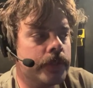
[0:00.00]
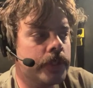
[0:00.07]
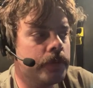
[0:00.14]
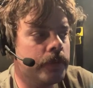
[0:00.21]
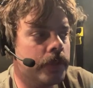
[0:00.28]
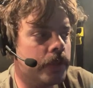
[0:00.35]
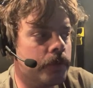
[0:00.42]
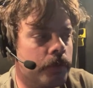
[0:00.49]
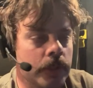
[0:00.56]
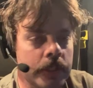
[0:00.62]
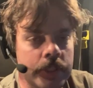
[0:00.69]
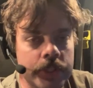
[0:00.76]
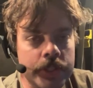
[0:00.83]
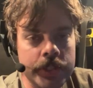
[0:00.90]
their
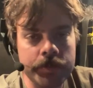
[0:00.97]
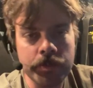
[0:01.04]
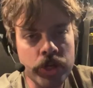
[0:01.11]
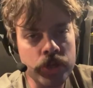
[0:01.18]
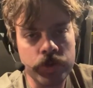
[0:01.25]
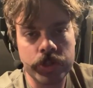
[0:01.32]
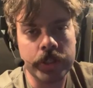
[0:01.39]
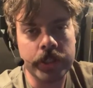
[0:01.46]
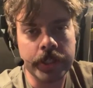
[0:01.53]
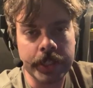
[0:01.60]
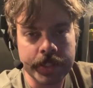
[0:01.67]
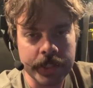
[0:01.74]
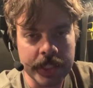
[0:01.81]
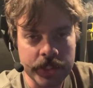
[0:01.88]
religious minutia.
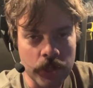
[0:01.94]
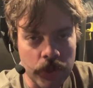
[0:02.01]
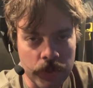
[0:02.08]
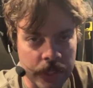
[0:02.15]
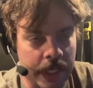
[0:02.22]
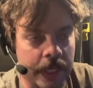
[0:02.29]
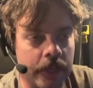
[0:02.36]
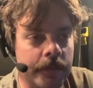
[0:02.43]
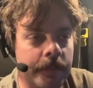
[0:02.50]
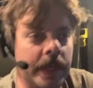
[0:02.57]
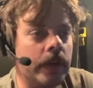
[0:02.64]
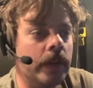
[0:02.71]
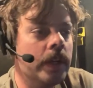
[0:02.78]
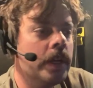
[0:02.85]
That's all they care
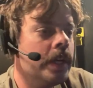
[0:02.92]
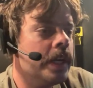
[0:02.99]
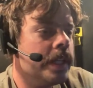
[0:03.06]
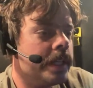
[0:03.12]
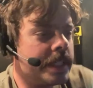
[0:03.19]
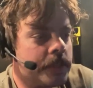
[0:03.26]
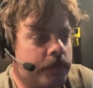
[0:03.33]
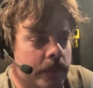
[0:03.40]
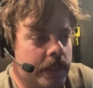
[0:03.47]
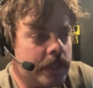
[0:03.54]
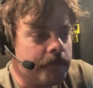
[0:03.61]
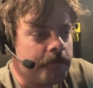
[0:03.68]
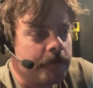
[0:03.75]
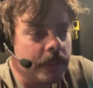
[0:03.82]
about. That's what
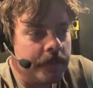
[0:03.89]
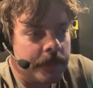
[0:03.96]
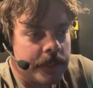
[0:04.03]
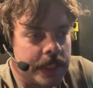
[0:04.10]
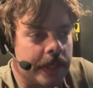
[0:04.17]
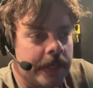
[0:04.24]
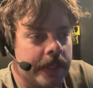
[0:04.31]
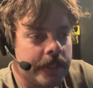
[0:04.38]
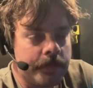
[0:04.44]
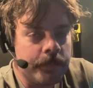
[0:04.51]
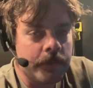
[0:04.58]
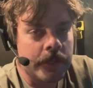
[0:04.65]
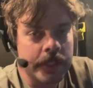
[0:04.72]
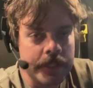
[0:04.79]
the Libertarian
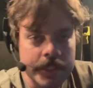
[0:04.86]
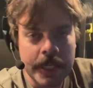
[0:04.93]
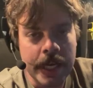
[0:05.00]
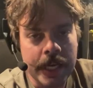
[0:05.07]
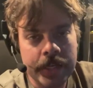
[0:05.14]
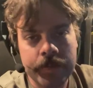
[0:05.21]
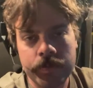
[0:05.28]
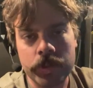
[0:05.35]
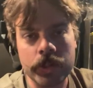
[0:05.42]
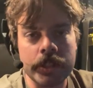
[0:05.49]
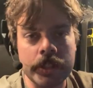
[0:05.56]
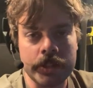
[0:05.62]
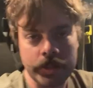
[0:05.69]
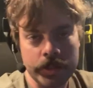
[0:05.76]
Party has kind of
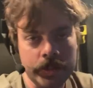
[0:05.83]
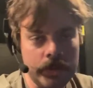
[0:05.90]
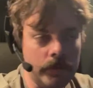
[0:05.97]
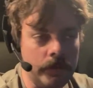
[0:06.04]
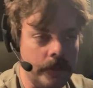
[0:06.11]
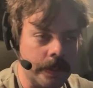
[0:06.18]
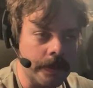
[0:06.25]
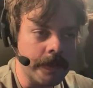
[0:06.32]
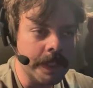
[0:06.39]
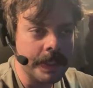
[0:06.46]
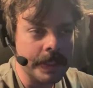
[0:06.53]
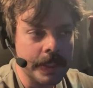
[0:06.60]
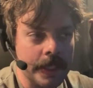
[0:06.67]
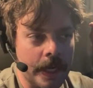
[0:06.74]
turned into. The
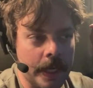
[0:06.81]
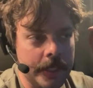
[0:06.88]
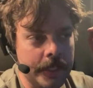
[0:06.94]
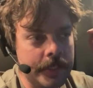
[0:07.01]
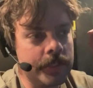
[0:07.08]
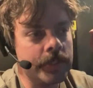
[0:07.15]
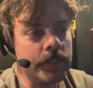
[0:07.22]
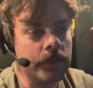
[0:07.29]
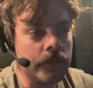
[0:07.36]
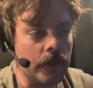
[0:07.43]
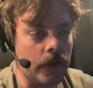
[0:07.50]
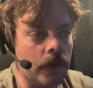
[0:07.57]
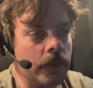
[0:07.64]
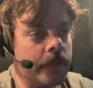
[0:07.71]
Mises Caucus is doing
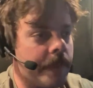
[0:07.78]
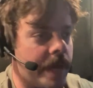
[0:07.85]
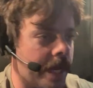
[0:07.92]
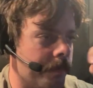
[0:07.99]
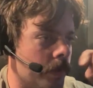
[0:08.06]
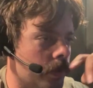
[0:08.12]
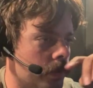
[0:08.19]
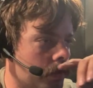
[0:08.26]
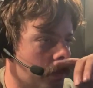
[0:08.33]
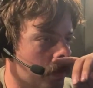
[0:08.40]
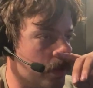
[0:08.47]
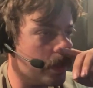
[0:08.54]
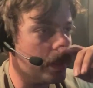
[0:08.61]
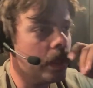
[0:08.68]
all the backbone
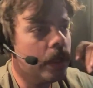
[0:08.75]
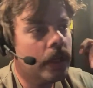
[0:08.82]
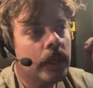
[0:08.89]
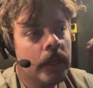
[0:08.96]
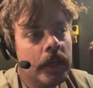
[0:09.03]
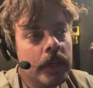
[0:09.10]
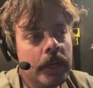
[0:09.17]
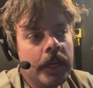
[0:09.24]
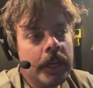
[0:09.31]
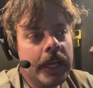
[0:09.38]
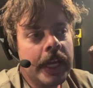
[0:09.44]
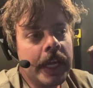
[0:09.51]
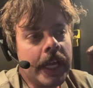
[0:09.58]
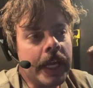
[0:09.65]
work,
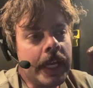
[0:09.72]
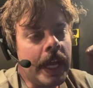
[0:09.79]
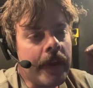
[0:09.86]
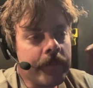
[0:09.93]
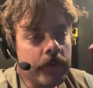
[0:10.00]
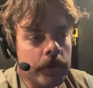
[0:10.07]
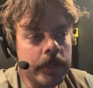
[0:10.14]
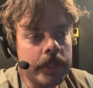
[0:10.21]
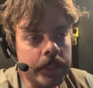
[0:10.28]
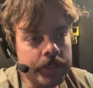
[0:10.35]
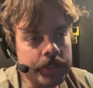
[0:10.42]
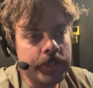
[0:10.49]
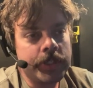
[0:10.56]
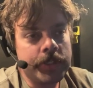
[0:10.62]
and everyone
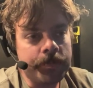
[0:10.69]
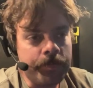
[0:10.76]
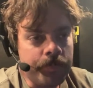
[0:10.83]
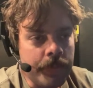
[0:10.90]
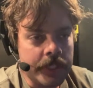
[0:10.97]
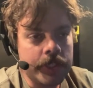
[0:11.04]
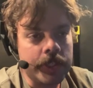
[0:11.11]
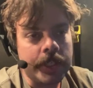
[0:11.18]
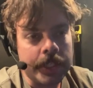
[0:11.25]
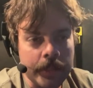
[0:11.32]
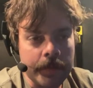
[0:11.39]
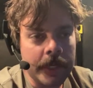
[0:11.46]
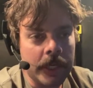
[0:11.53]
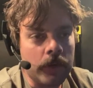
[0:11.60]
else is just bitching
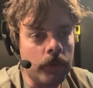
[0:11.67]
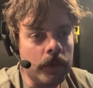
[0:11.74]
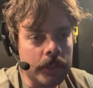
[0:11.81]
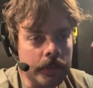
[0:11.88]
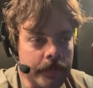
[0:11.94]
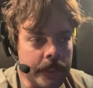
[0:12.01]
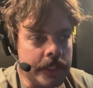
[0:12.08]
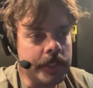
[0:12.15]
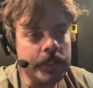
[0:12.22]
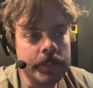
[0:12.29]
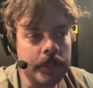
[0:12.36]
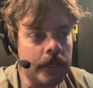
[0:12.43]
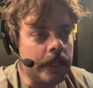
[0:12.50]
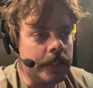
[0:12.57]
about what the Mises
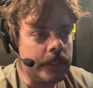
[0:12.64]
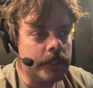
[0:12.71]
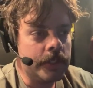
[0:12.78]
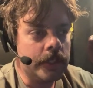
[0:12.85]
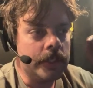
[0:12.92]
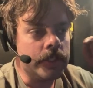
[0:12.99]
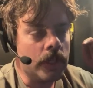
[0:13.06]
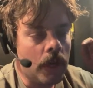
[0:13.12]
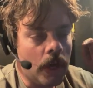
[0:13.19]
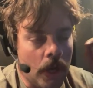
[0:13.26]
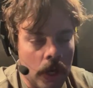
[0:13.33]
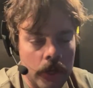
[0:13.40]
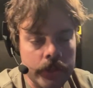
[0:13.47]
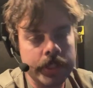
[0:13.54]
Caucus does
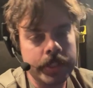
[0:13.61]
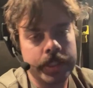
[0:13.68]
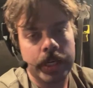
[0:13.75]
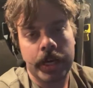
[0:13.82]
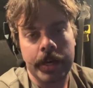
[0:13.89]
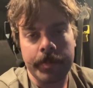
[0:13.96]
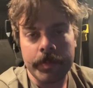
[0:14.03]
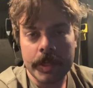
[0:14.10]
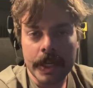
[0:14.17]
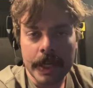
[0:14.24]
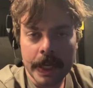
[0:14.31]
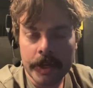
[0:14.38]
all the time. And I